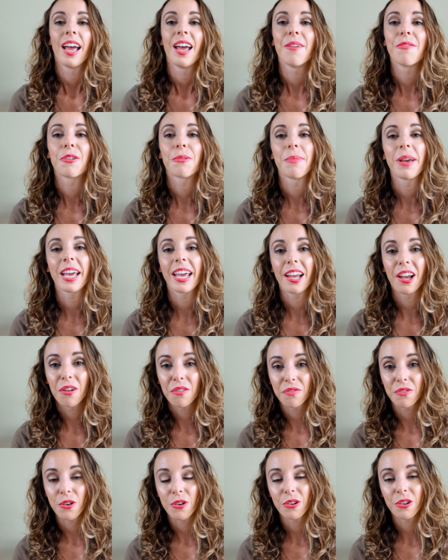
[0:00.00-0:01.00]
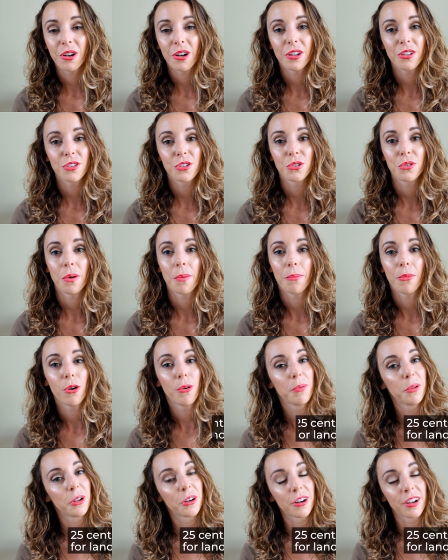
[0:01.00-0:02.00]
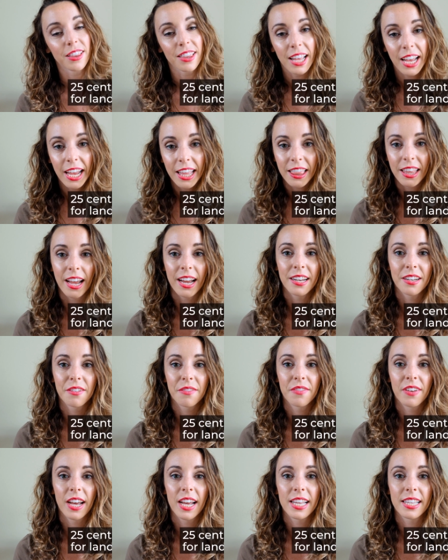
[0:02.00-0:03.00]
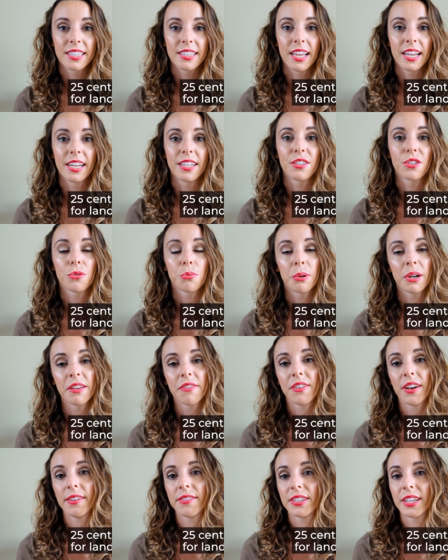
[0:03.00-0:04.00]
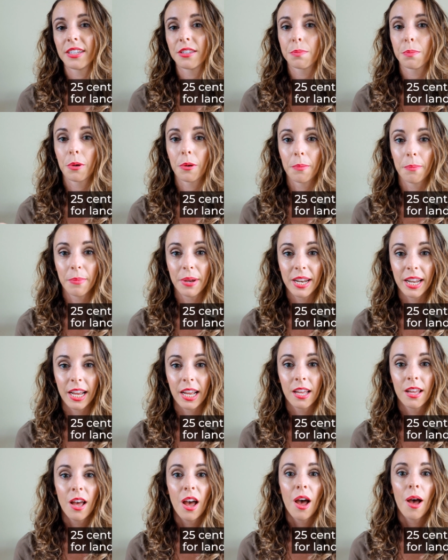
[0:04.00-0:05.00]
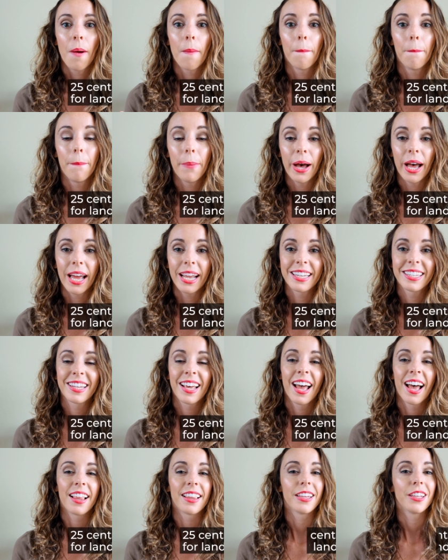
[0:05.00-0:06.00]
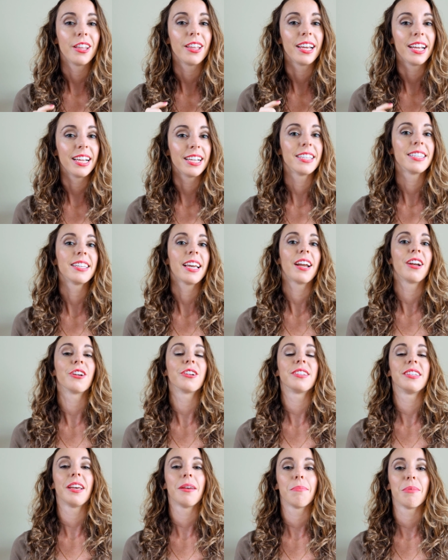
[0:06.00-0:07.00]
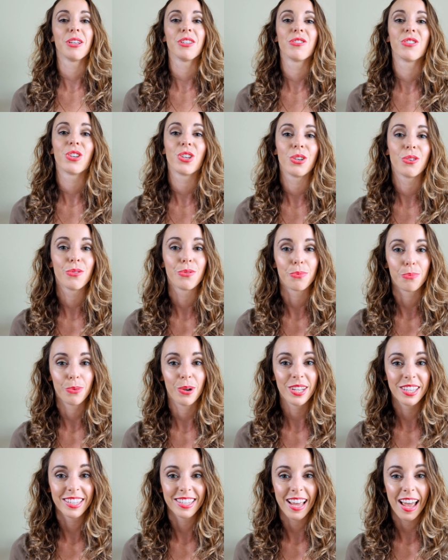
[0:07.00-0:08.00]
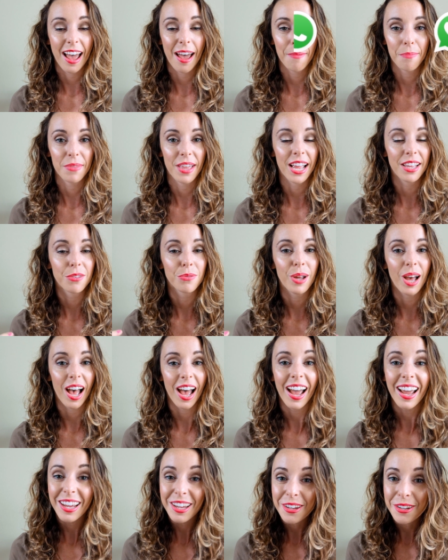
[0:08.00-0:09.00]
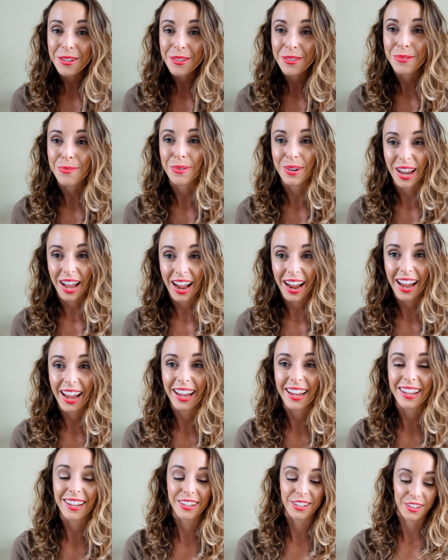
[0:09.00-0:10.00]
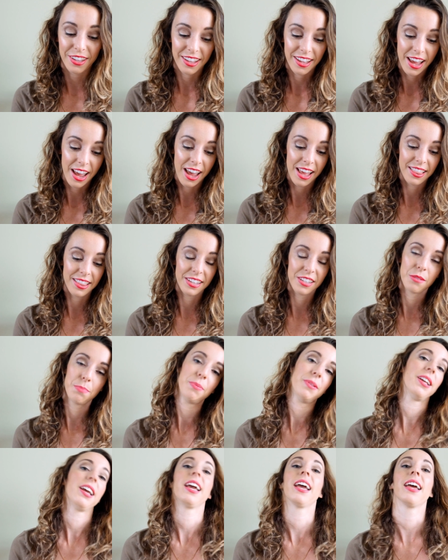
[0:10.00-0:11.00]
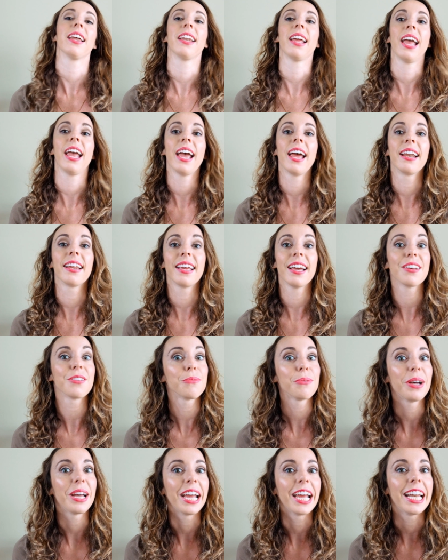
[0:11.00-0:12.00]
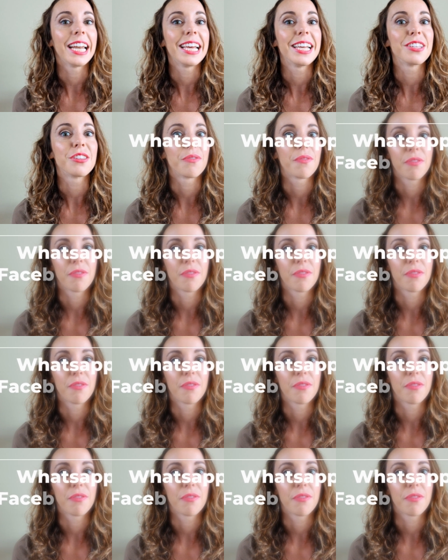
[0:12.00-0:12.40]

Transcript: If you're making a phone call to a mobile or a landline device, then it's 25 cents per minute. But a little insider tip is to use WhatsApp. That's what I used when I had this plan and guess what? It is